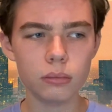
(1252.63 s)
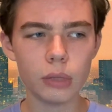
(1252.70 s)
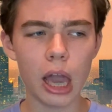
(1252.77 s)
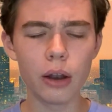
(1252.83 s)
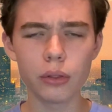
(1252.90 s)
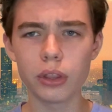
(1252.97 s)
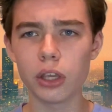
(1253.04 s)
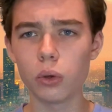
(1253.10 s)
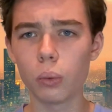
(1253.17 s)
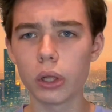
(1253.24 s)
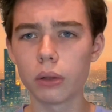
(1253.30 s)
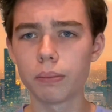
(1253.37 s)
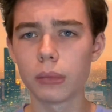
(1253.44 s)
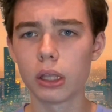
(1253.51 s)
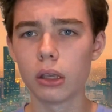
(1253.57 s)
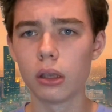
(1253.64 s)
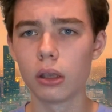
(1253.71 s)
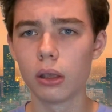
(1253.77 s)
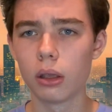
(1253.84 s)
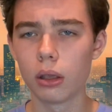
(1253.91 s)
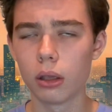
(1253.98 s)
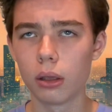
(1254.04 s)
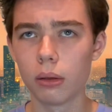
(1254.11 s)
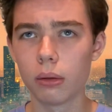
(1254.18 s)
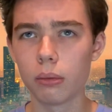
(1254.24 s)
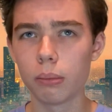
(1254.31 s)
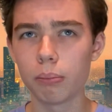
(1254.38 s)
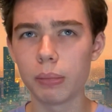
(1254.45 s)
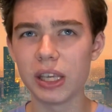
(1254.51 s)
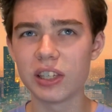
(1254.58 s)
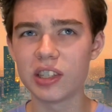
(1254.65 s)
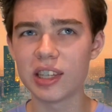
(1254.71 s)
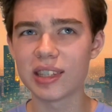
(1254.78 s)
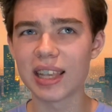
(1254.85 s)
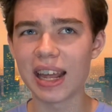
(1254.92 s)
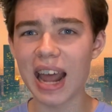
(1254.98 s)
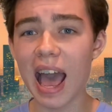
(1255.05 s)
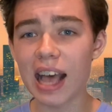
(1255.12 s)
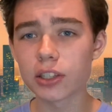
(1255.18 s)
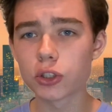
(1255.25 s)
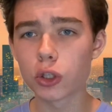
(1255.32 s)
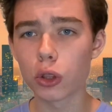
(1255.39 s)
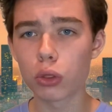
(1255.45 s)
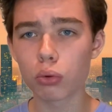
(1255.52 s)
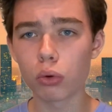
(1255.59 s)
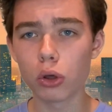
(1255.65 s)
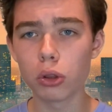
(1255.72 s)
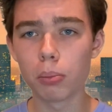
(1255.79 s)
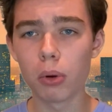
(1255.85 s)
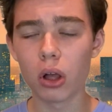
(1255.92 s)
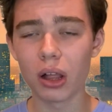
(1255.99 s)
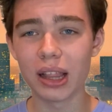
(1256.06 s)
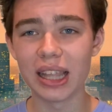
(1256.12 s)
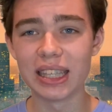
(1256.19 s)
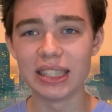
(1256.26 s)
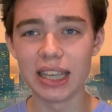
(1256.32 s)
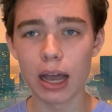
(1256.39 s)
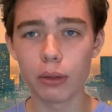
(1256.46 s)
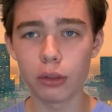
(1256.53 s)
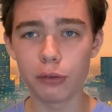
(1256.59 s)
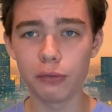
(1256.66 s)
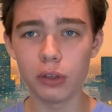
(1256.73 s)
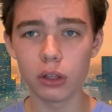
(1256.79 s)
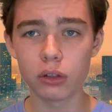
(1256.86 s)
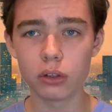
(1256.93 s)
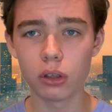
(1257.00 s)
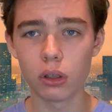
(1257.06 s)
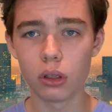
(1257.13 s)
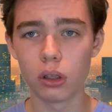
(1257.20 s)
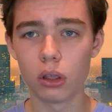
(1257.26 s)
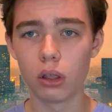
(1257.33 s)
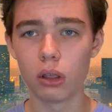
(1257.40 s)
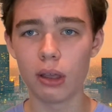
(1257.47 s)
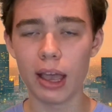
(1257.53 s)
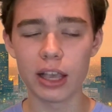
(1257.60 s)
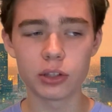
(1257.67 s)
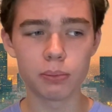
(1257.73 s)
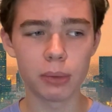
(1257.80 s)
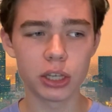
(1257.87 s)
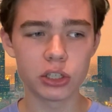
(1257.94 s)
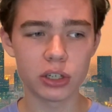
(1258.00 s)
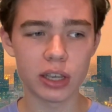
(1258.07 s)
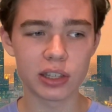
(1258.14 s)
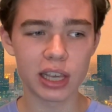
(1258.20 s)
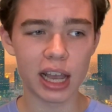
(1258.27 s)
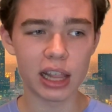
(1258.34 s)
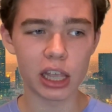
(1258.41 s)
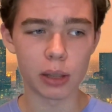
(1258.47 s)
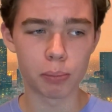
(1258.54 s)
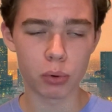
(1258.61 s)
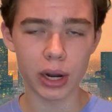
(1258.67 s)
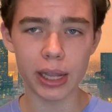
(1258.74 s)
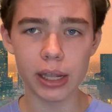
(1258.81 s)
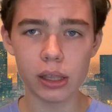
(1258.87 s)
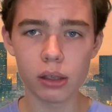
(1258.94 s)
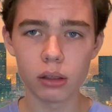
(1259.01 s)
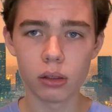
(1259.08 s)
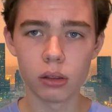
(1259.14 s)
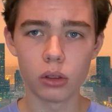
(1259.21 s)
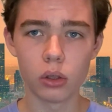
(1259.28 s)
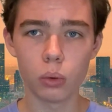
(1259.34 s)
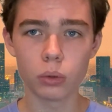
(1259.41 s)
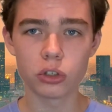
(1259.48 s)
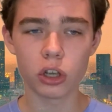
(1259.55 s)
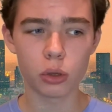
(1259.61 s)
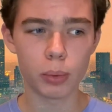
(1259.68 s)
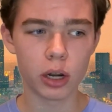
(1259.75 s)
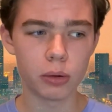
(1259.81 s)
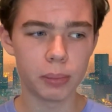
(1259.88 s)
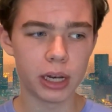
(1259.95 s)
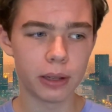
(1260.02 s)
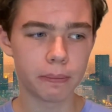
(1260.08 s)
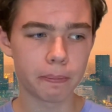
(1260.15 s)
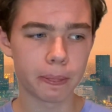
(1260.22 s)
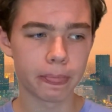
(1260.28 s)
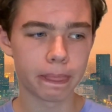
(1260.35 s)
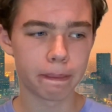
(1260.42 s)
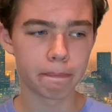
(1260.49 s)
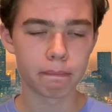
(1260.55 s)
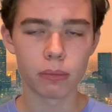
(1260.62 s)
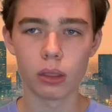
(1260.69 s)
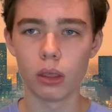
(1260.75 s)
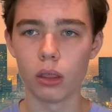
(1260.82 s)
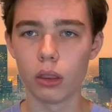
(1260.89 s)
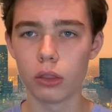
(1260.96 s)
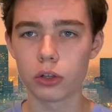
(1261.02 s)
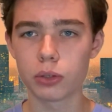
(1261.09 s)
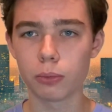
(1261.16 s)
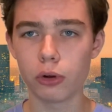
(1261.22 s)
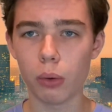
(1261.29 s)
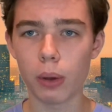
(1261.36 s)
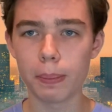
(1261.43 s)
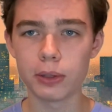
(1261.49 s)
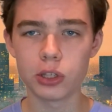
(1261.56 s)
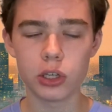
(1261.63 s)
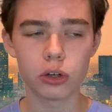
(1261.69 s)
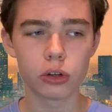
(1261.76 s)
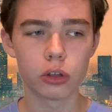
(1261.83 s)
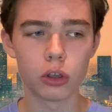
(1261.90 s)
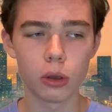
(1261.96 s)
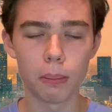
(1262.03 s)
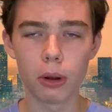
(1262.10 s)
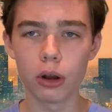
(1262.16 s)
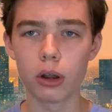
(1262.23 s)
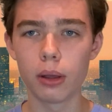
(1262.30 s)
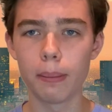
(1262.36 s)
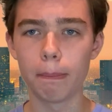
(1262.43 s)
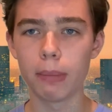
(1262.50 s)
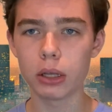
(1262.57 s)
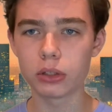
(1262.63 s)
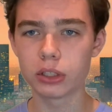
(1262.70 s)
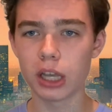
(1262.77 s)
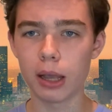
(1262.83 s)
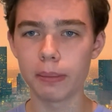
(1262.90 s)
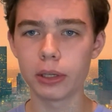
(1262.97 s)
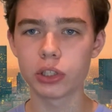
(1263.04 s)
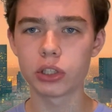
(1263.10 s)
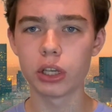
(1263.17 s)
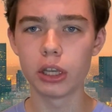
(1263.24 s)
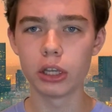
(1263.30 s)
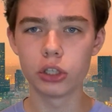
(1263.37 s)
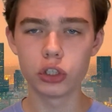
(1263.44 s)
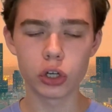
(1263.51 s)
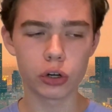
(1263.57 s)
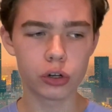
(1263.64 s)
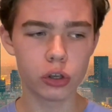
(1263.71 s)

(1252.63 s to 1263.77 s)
I don't think he will, because he's not asked to throw the ball down the field as much as a guy like Brady, who we'll talk about in a minute. There's some great weapons here. Kamara, Michael Thomas, Jared